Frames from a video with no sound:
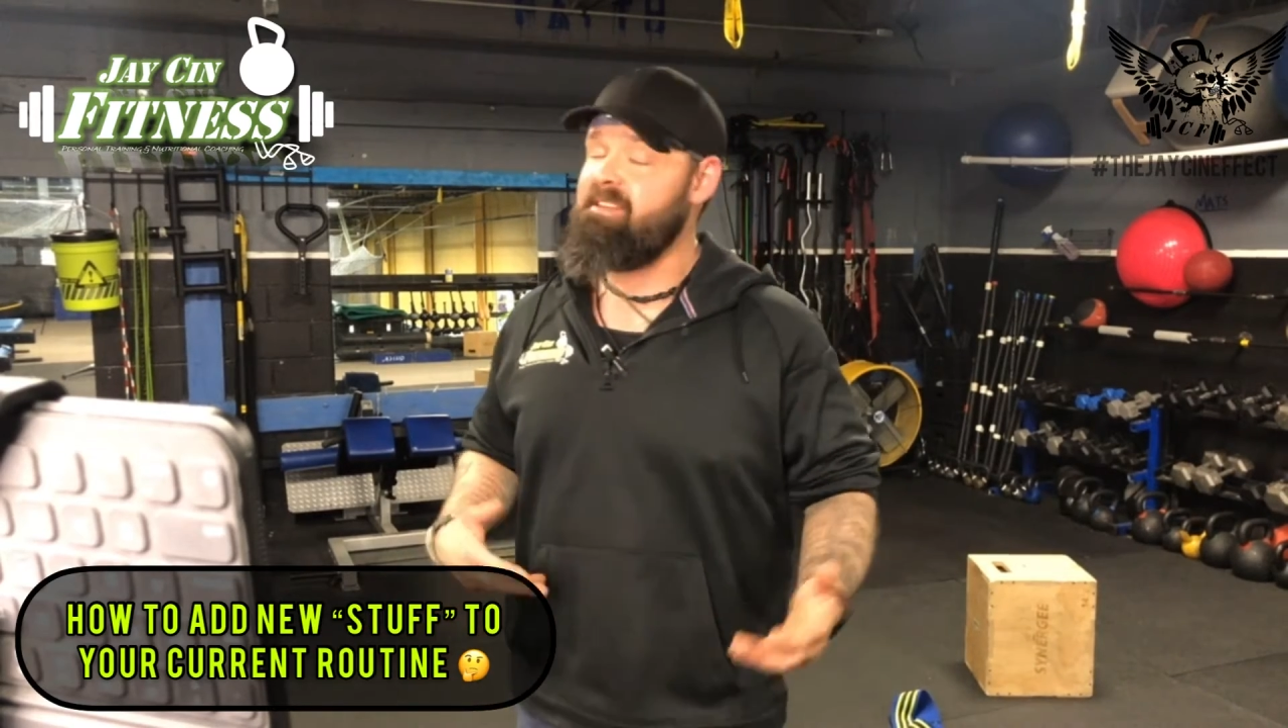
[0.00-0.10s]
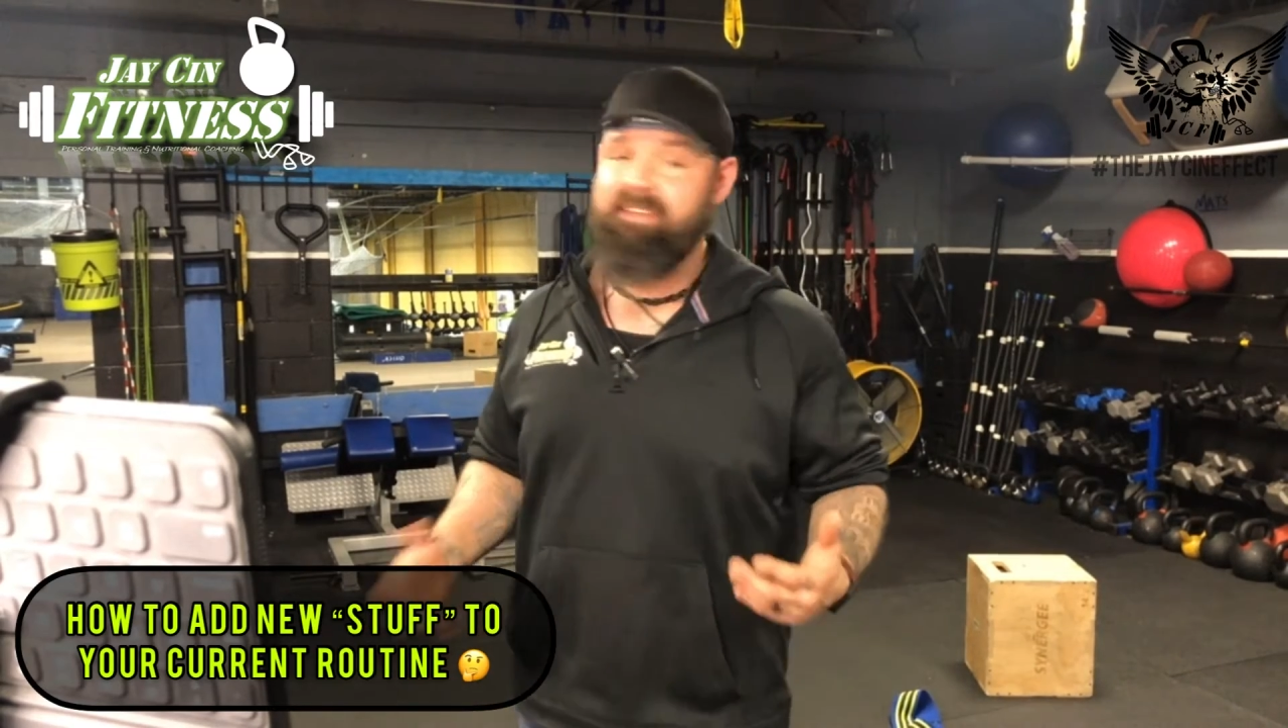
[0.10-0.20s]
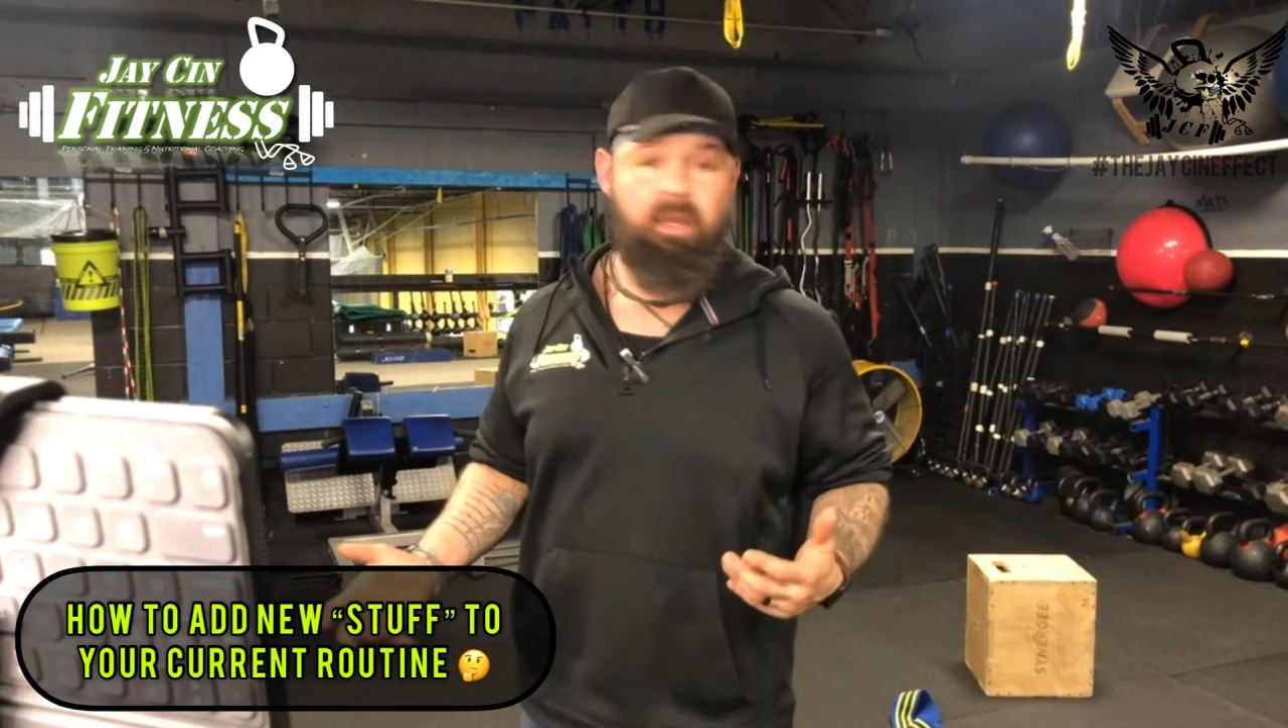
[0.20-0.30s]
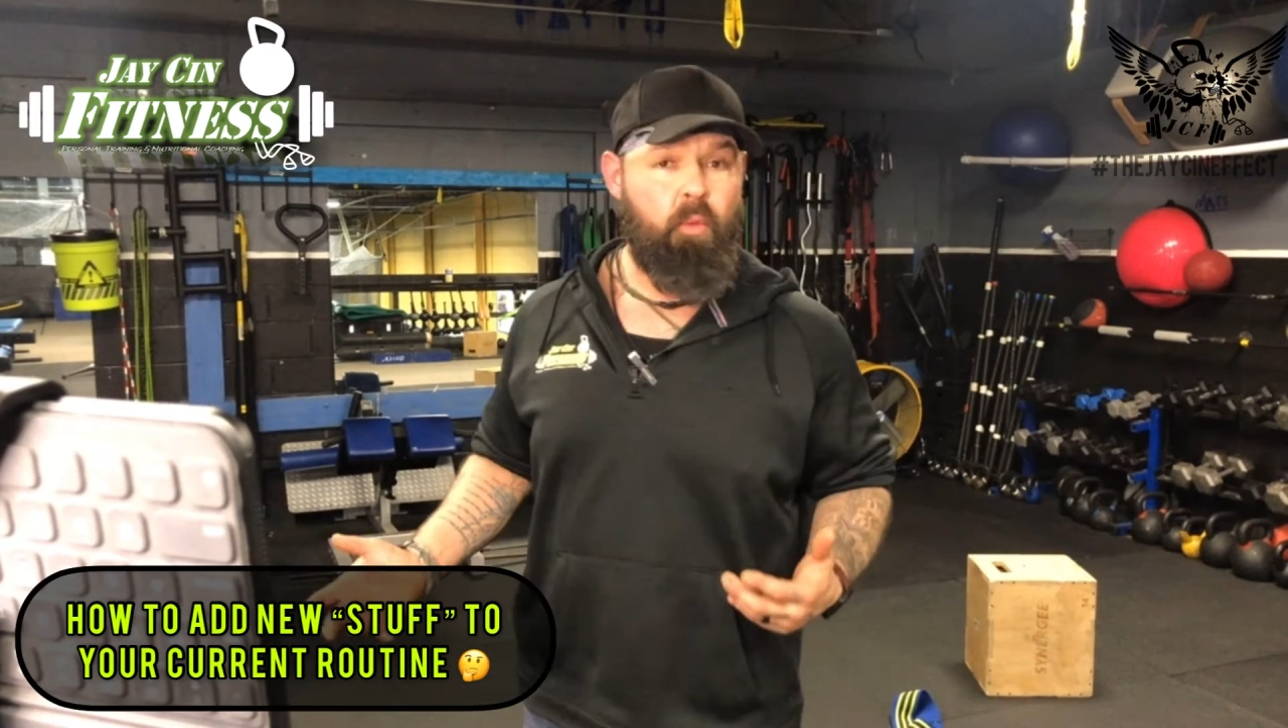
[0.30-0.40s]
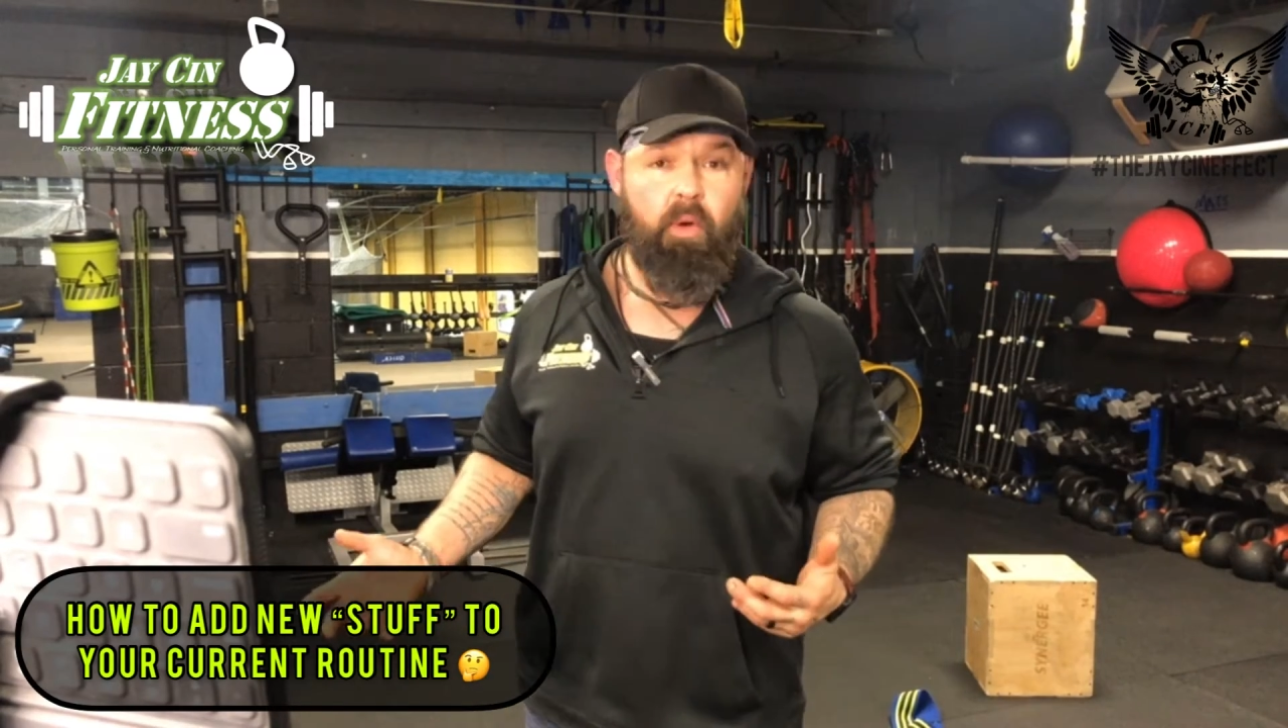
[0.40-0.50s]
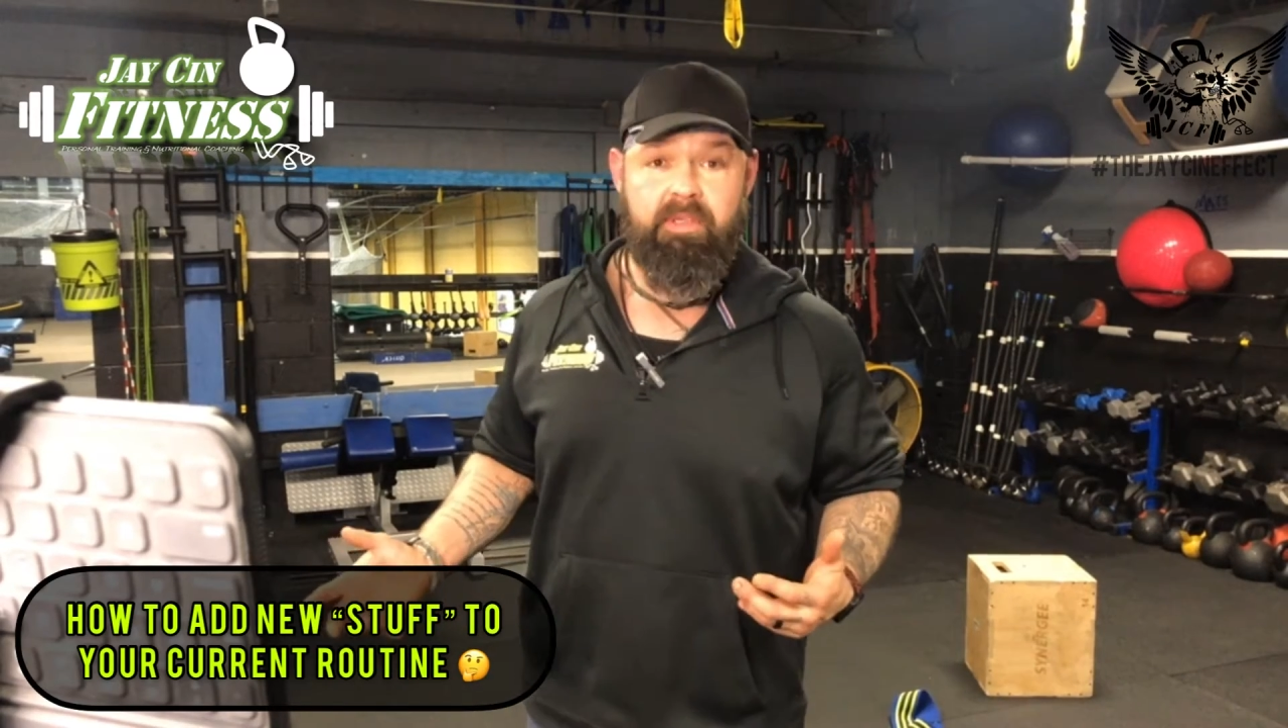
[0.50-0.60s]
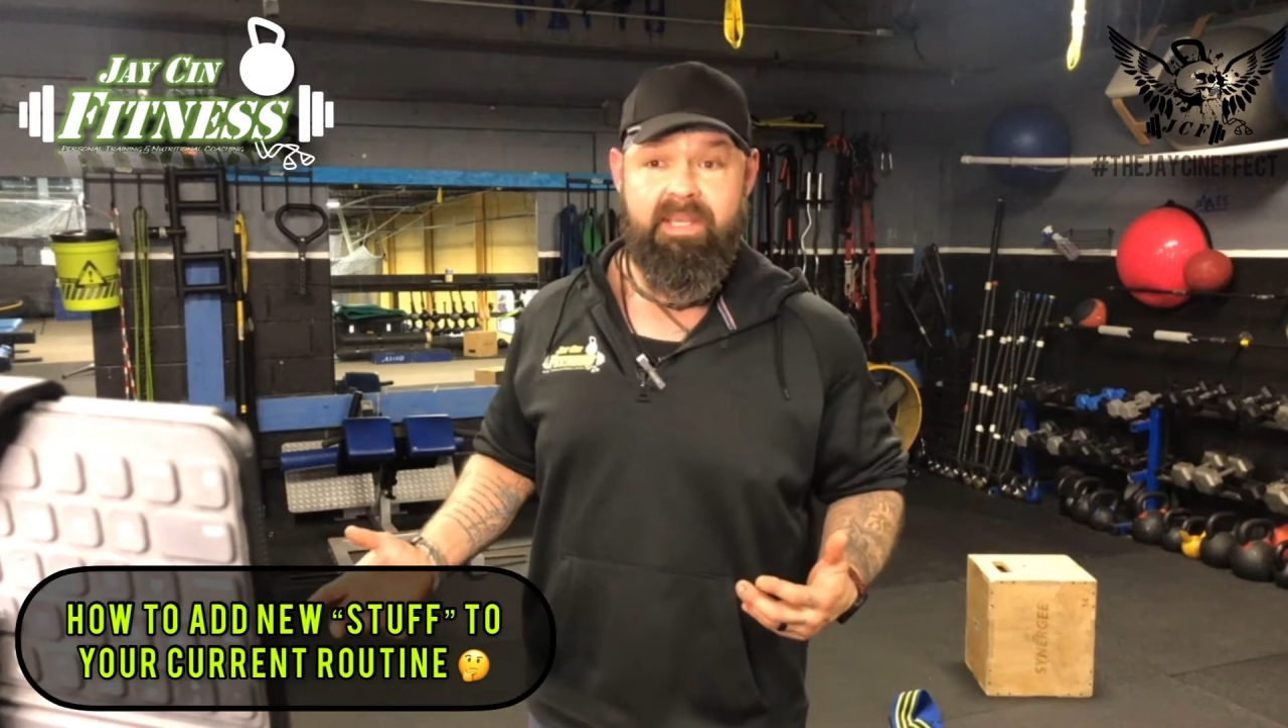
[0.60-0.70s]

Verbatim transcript: skill work